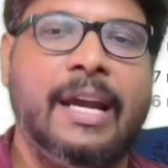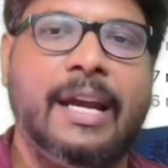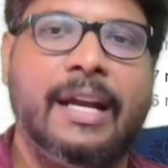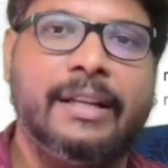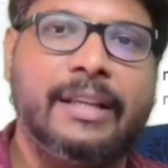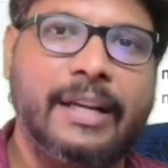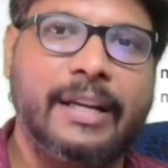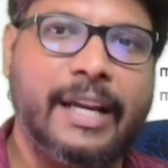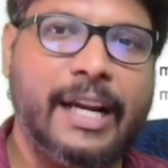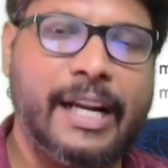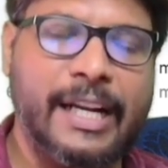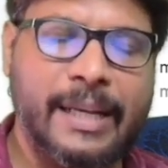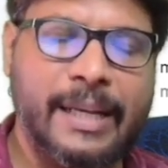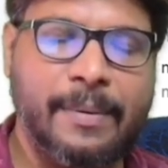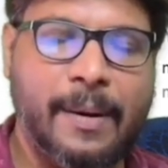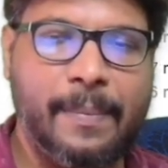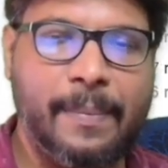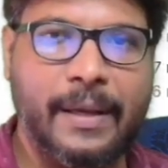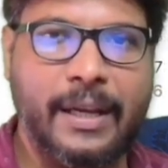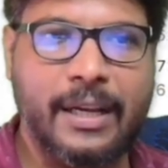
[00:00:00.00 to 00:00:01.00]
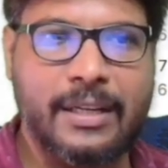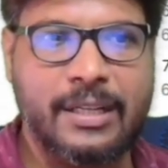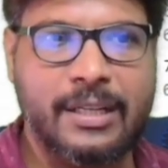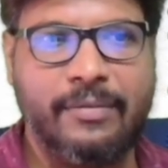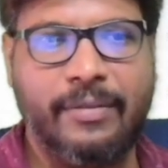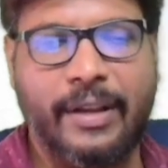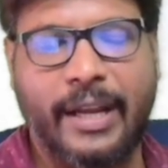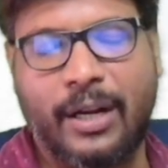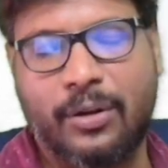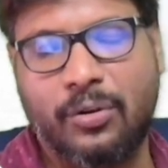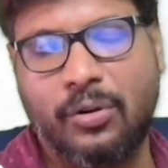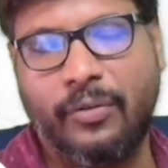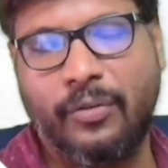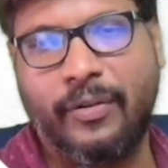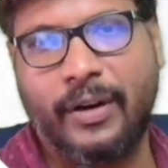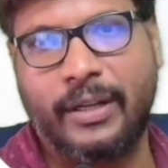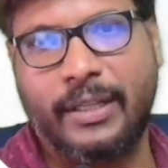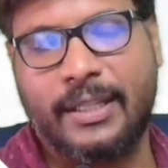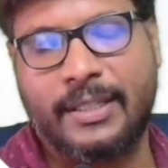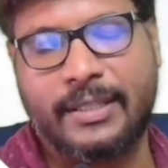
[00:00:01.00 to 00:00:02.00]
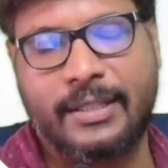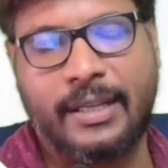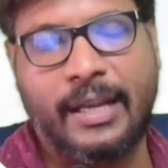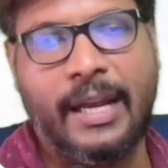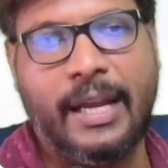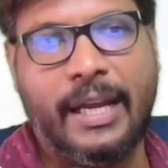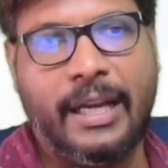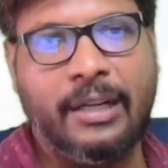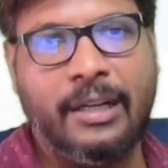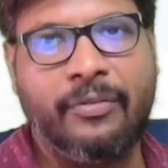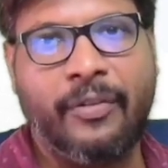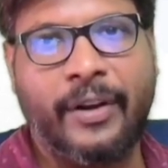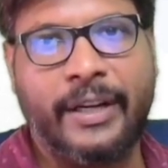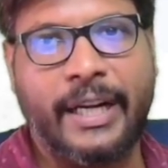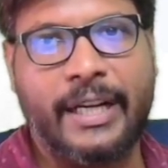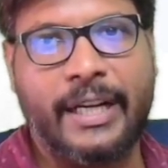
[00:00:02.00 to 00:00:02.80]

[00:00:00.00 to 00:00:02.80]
In the real-time application, we can go for this infinite